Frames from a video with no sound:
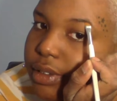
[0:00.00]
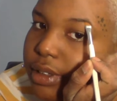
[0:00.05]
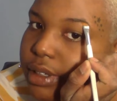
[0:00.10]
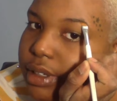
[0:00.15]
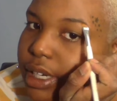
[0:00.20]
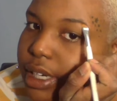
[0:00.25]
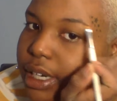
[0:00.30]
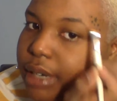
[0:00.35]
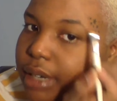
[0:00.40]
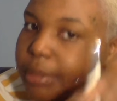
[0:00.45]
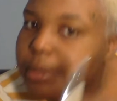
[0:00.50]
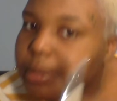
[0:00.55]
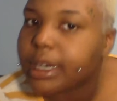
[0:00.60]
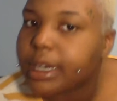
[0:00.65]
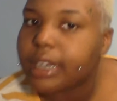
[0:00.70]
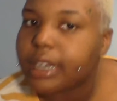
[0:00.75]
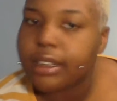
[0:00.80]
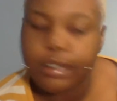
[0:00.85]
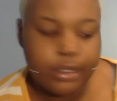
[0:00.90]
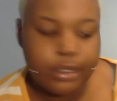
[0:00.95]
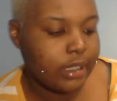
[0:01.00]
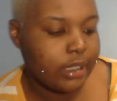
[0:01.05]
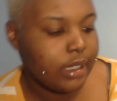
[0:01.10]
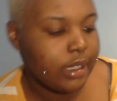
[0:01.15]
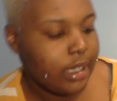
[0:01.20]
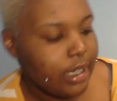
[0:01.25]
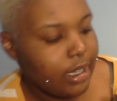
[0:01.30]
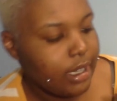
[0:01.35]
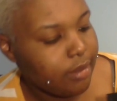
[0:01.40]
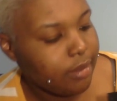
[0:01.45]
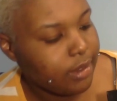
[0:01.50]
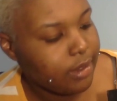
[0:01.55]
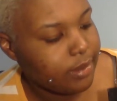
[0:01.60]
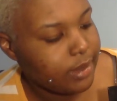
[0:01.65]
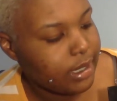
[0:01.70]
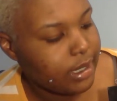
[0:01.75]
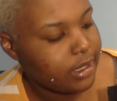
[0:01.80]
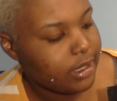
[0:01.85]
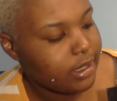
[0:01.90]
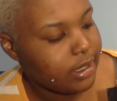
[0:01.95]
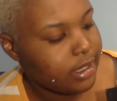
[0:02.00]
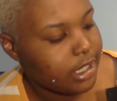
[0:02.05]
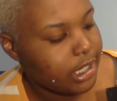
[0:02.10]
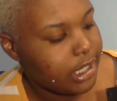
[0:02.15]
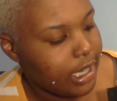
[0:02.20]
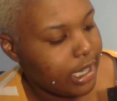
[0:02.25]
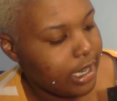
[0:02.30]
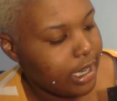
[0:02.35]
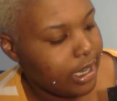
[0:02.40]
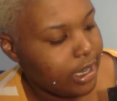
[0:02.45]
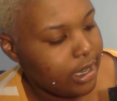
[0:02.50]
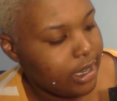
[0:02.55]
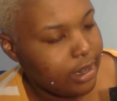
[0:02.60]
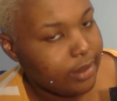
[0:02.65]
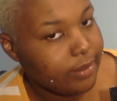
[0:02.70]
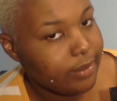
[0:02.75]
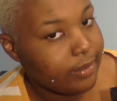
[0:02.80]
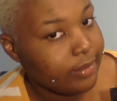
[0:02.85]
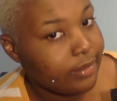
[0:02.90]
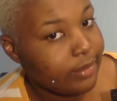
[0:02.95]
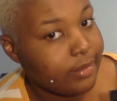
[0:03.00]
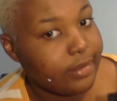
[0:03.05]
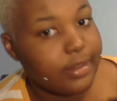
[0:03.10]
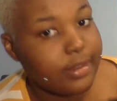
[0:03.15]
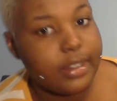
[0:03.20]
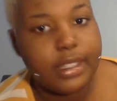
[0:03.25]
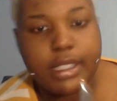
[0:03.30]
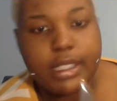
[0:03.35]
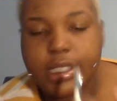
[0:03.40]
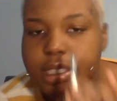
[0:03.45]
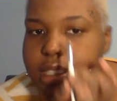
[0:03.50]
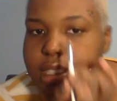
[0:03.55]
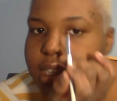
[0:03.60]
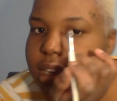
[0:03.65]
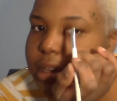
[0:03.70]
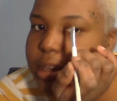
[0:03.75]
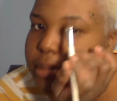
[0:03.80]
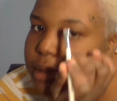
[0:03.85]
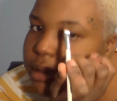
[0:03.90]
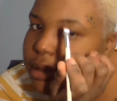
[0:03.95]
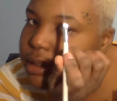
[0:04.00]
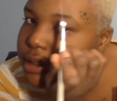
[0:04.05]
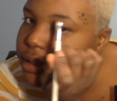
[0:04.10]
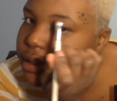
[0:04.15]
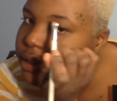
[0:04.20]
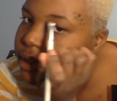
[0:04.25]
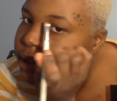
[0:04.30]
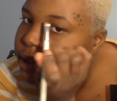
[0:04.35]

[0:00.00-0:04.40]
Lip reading: your eyebrow with the shade Sable.